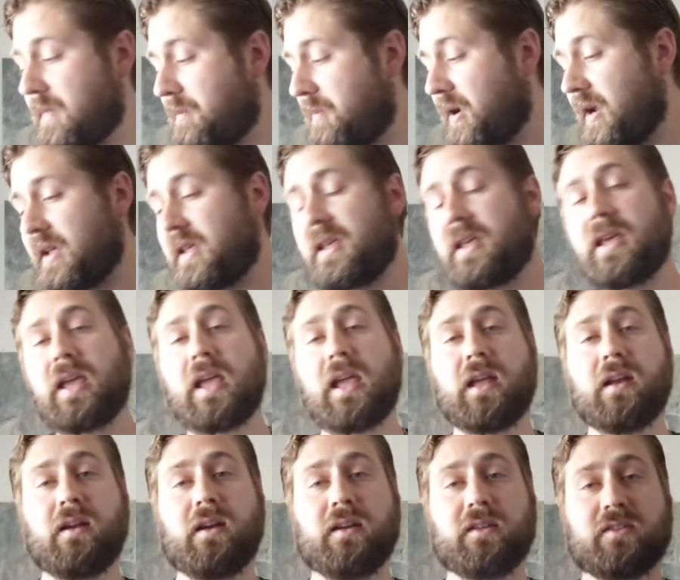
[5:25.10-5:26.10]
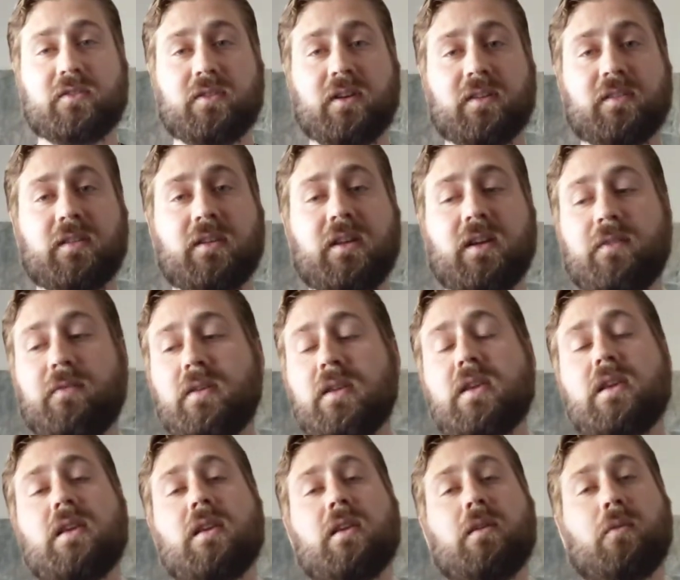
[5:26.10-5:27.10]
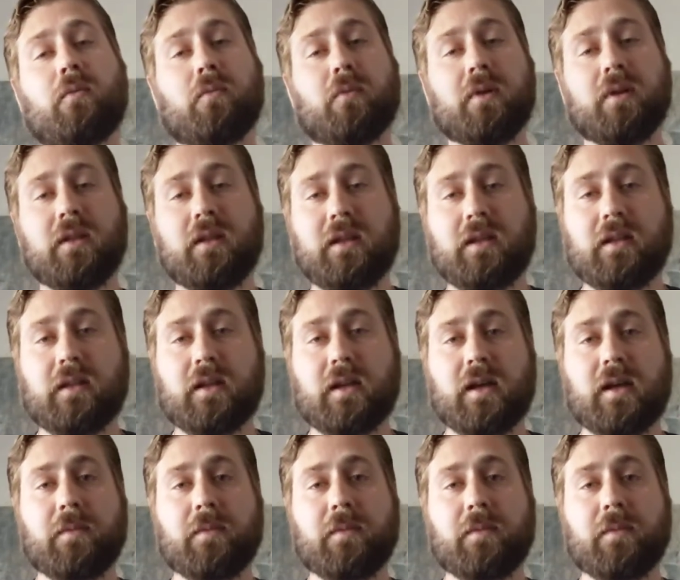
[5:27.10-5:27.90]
But I cannot stress enough, really